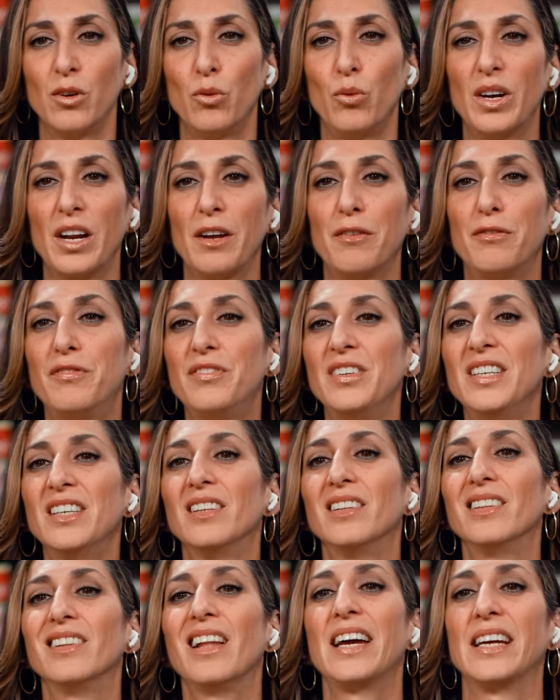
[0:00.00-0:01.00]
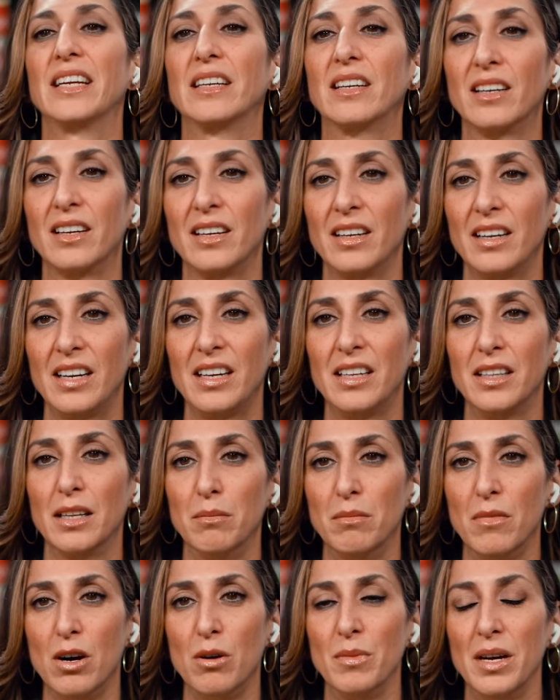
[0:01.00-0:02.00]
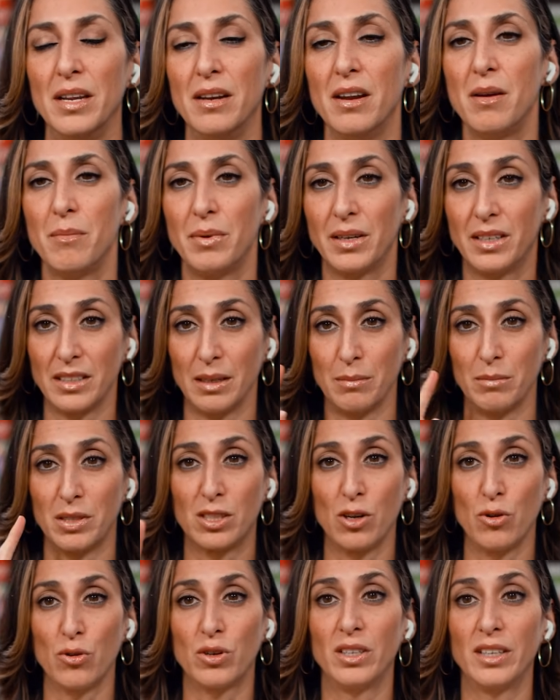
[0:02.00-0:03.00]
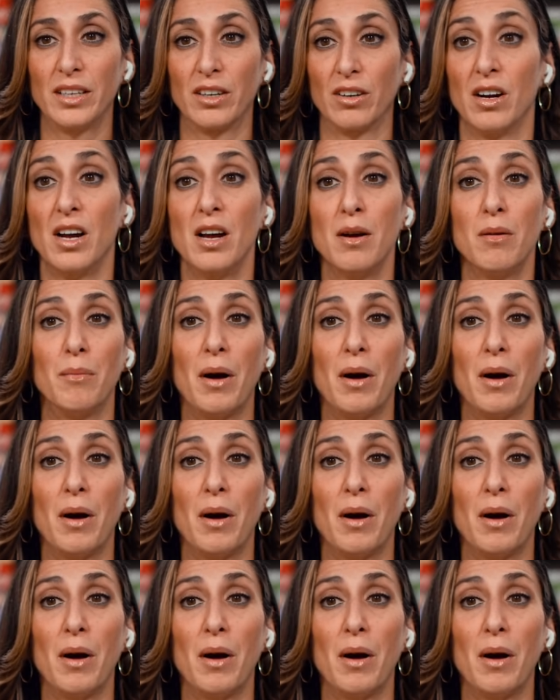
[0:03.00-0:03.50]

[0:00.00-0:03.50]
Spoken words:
what I feel like in the moment because I'm so clear.